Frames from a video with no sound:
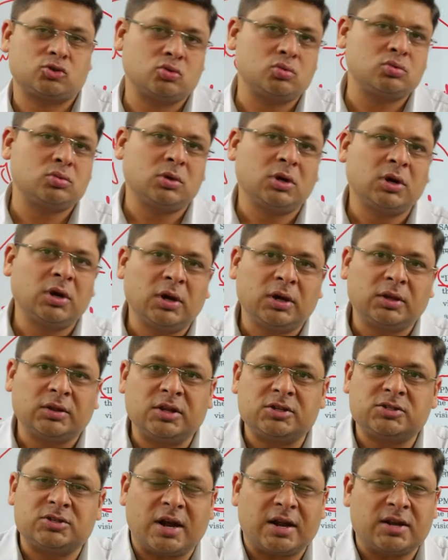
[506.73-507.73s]
to
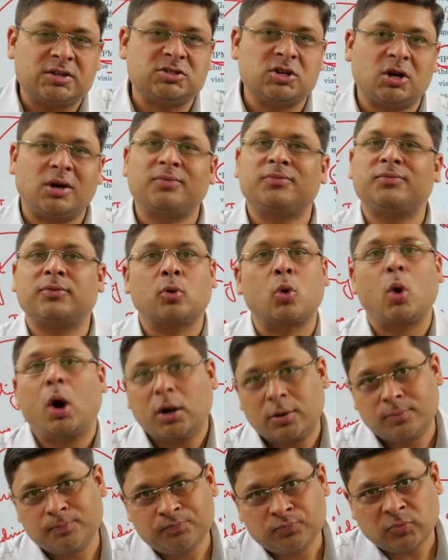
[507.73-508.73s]
the strategy of Quad
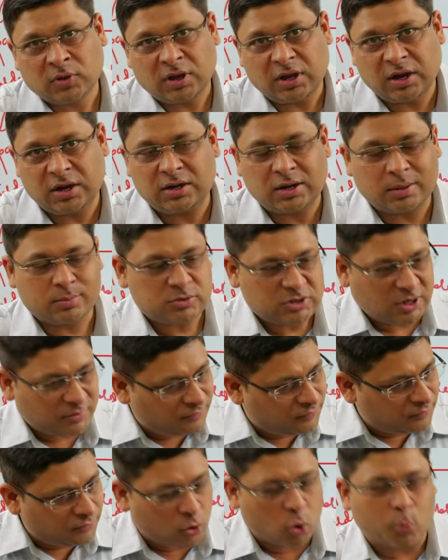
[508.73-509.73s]
in terms
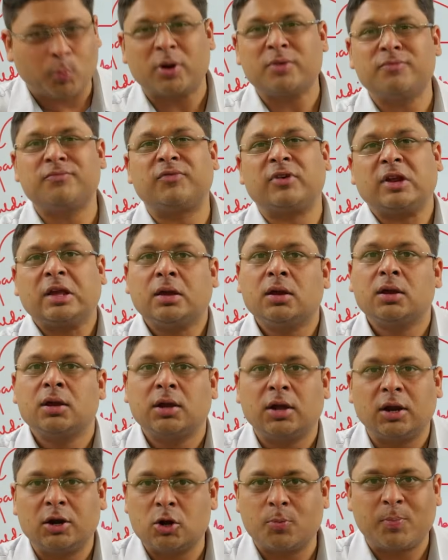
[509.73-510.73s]
of open, free
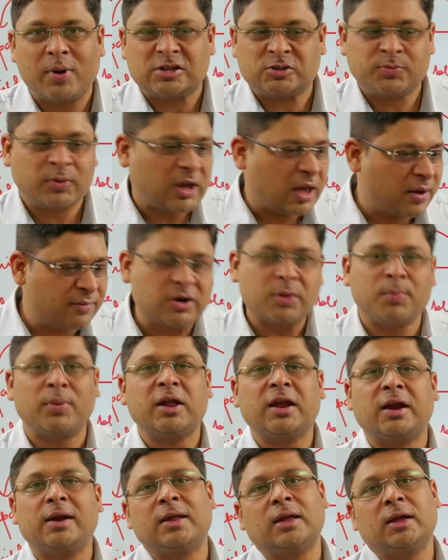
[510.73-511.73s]
Indo-Pacific,
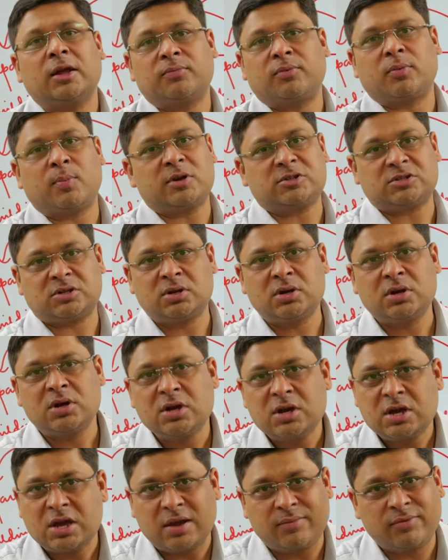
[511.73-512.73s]
everybody getting information,
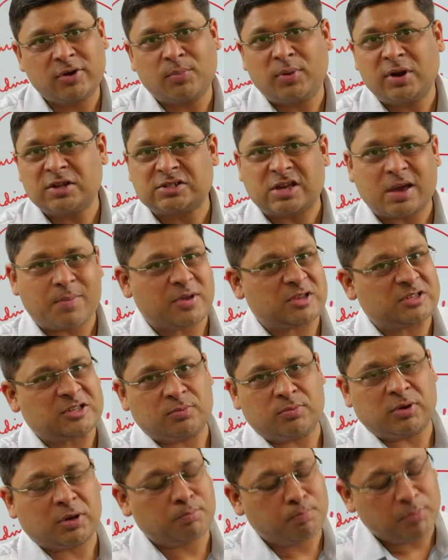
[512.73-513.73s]
everybody's capacity
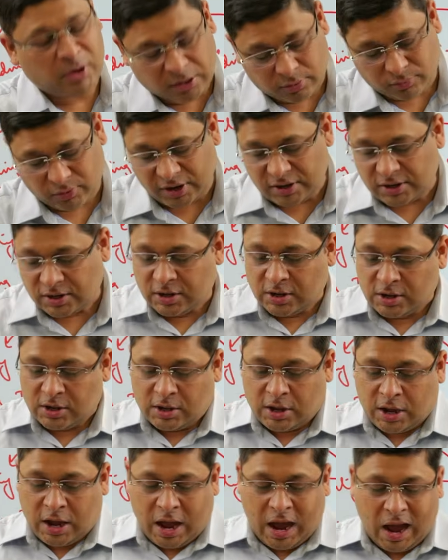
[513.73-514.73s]
being built, right?
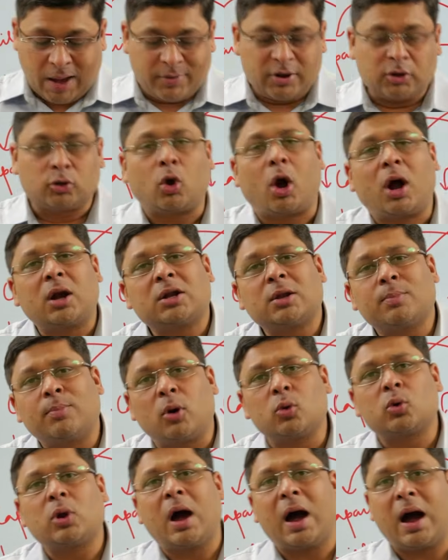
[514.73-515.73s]
Having talked
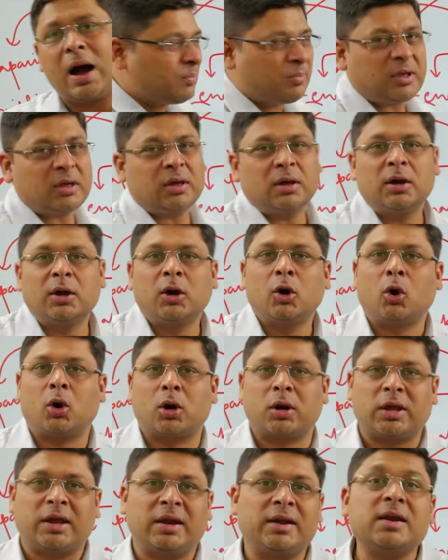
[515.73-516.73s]
about maybe
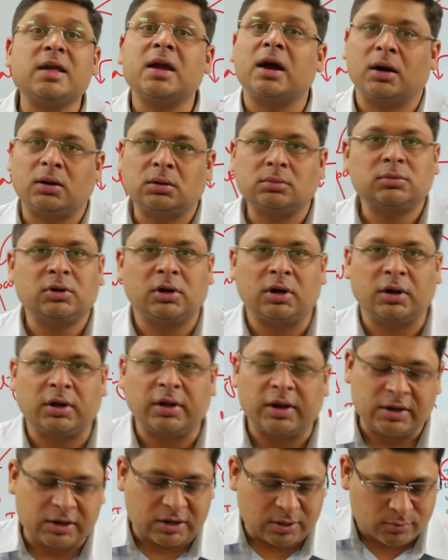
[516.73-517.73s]
or India
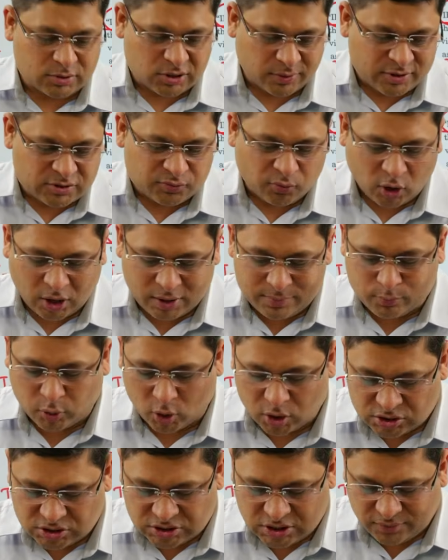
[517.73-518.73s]
in terms of its foreign
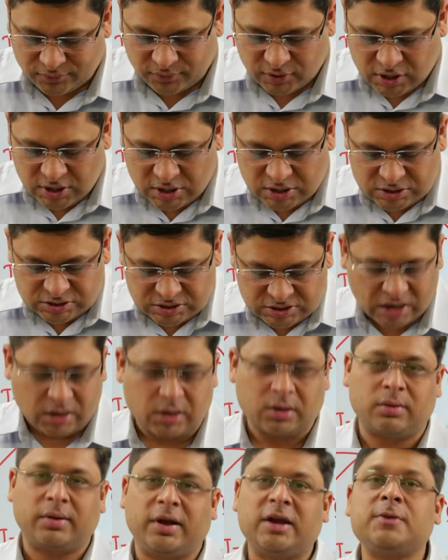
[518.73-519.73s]
policy of
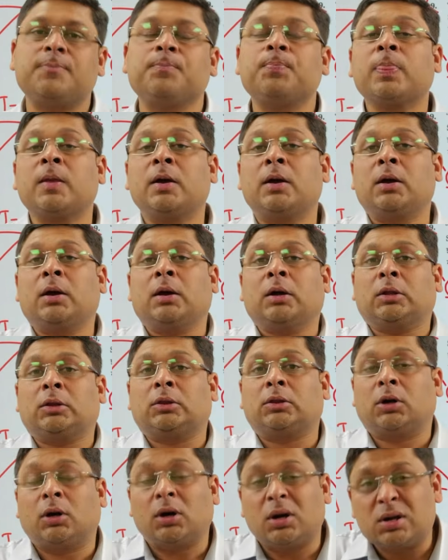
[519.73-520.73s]
Sagar, right?
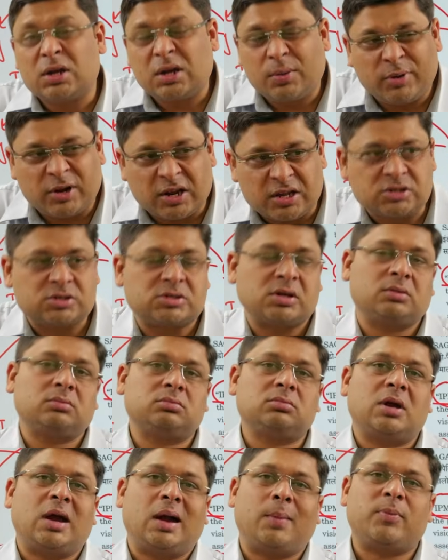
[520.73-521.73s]
Third
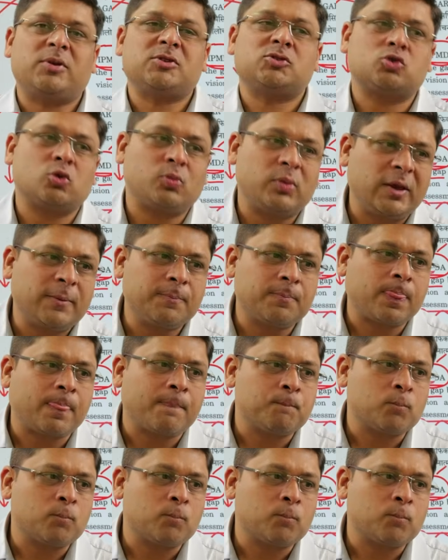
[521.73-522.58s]
limitation happens to be